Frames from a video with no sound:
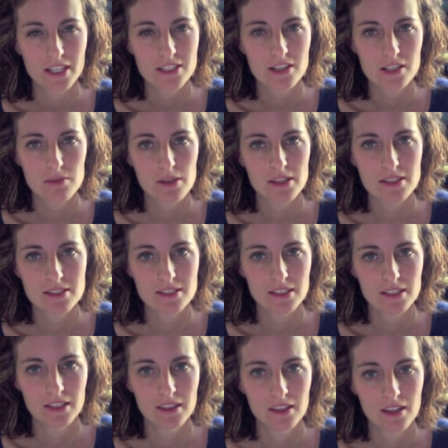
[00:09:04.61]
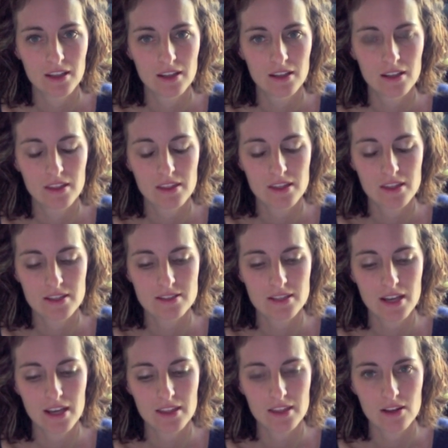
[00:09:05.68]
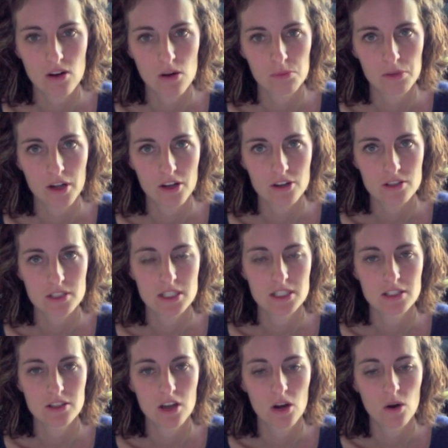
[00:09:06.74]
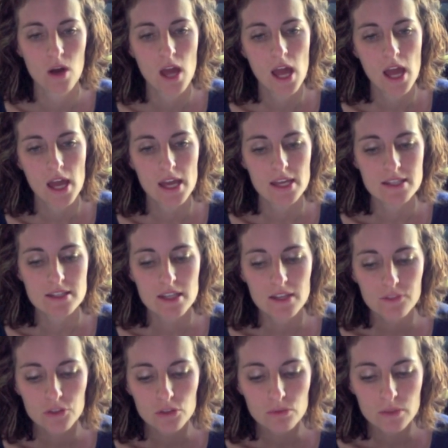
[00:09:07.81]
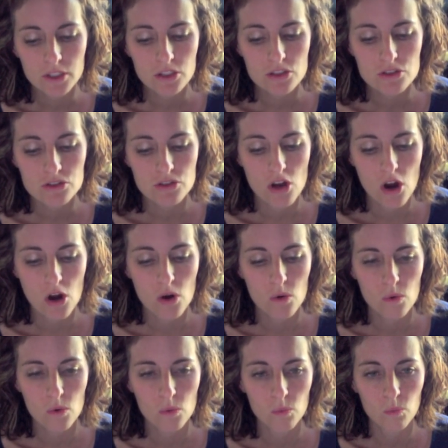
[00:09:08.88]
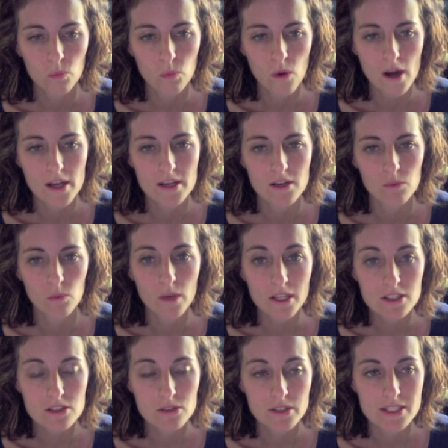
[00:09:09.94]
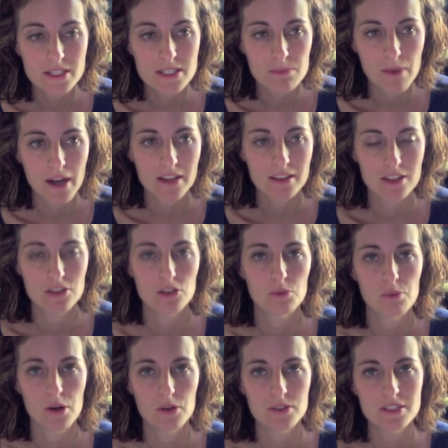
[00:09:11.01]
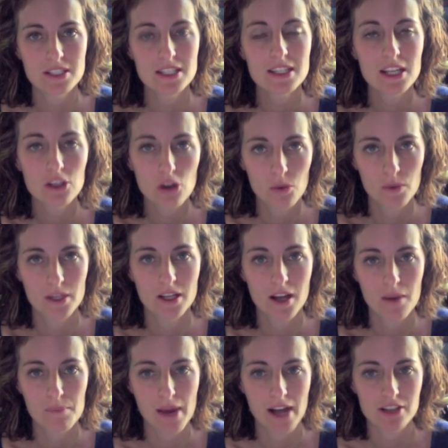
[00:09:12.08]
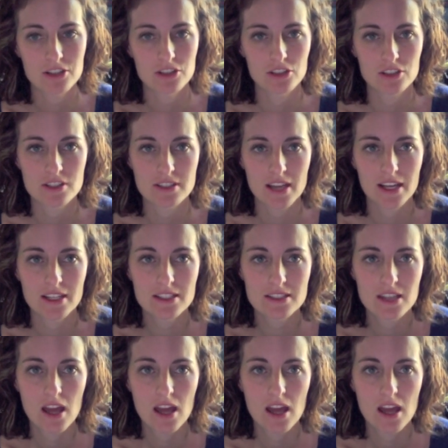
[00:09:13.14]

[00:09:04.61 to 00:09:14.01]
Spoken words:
I talked about this in the things that I think all bloggers need to know, is if your readers know when to expect that you're posting, they know when to come back to your site.